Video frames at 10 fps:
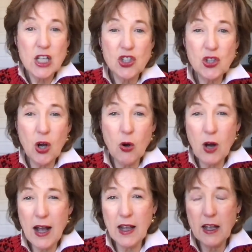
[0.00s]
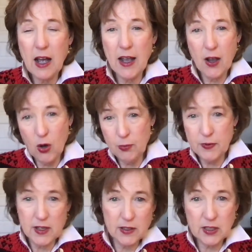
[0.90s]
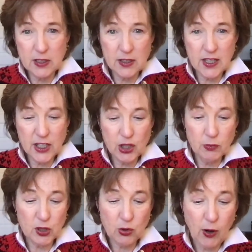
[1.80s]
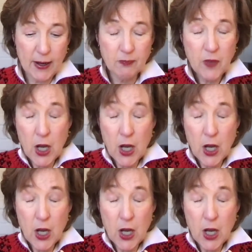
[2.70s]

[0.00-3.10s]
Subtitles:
So I hope this distinction between